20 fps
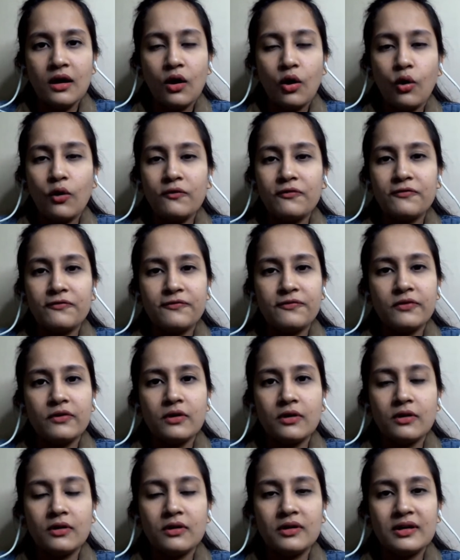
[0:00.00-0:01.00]
of
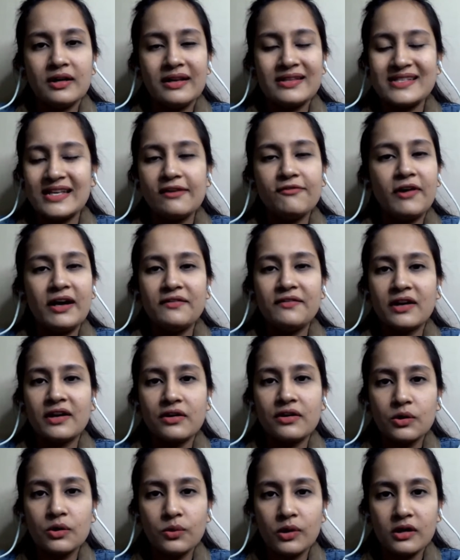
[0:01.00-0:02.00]
let's say
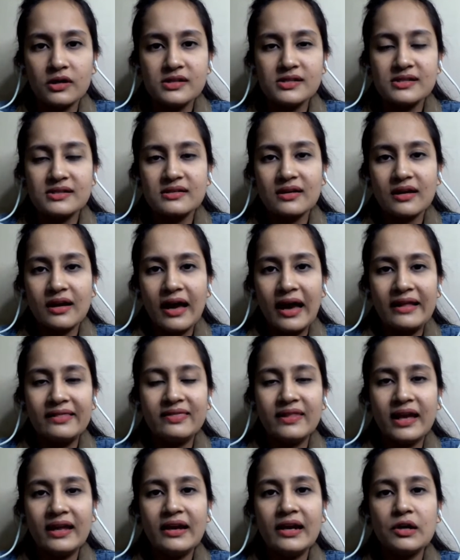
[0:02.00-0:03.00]
500 words, and
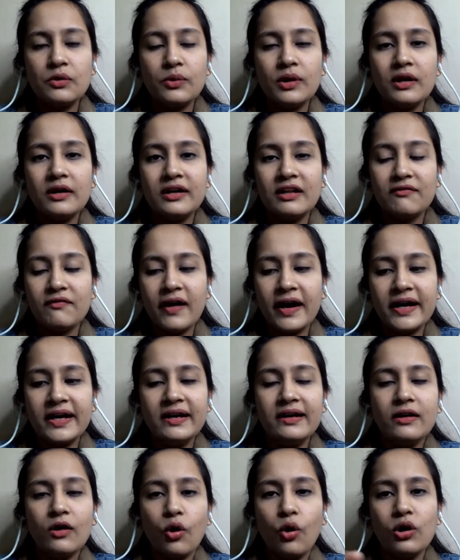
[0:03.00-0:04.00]
then it will
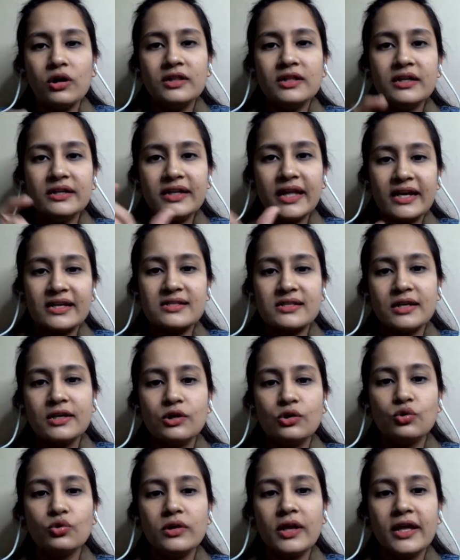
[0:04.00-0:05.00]
divide all the text
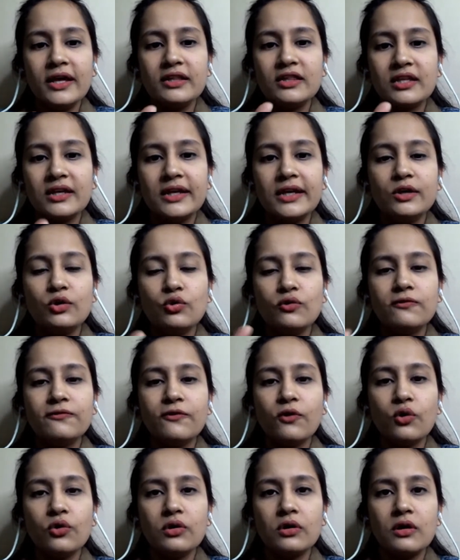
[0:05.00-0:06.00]
into like 3 to
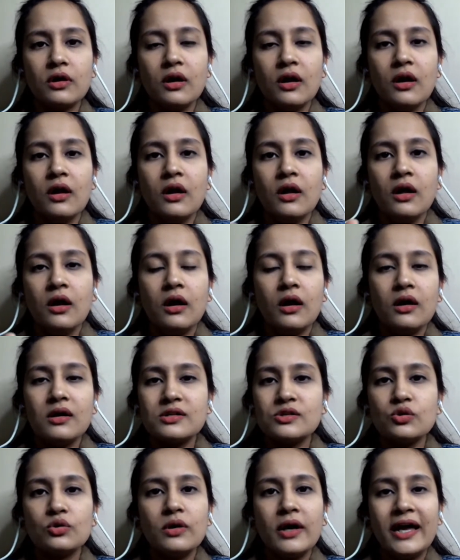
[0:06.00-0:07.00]
4.
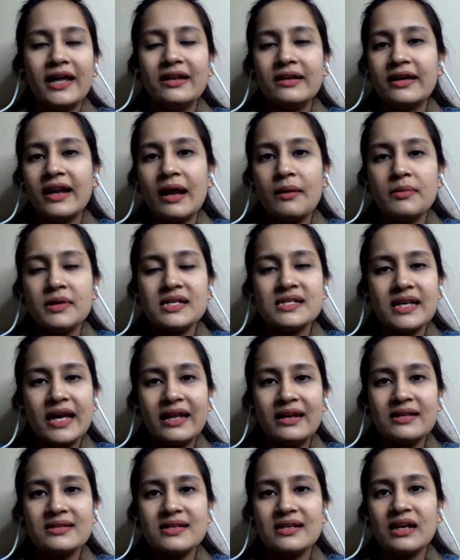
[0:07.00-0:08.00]
So n-gram is,
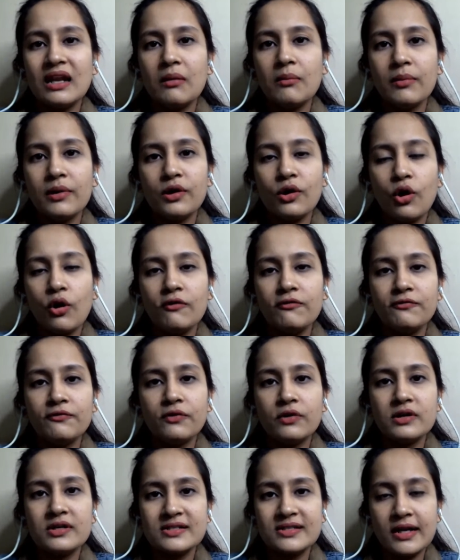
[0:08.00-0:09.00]
n is a number of
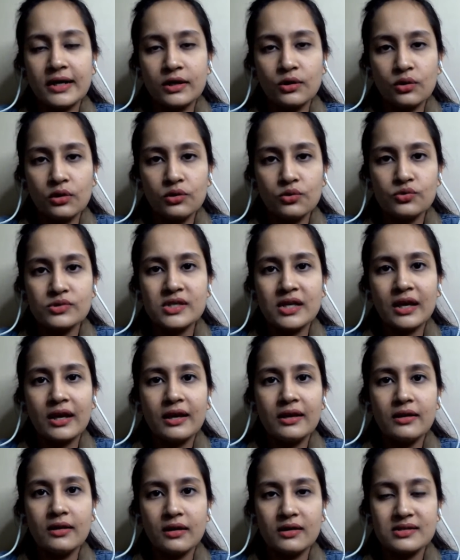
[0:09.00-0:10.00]
words that you're using
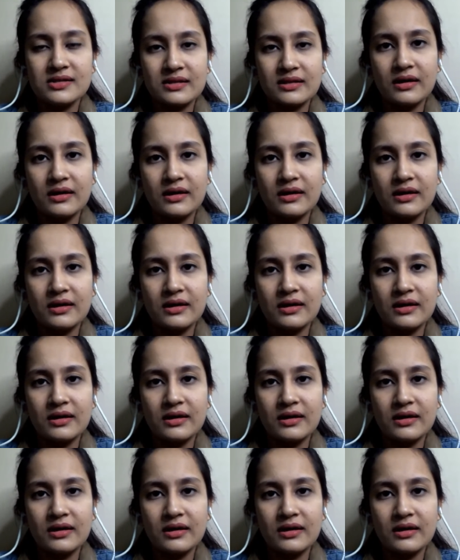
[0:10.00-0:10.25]
in a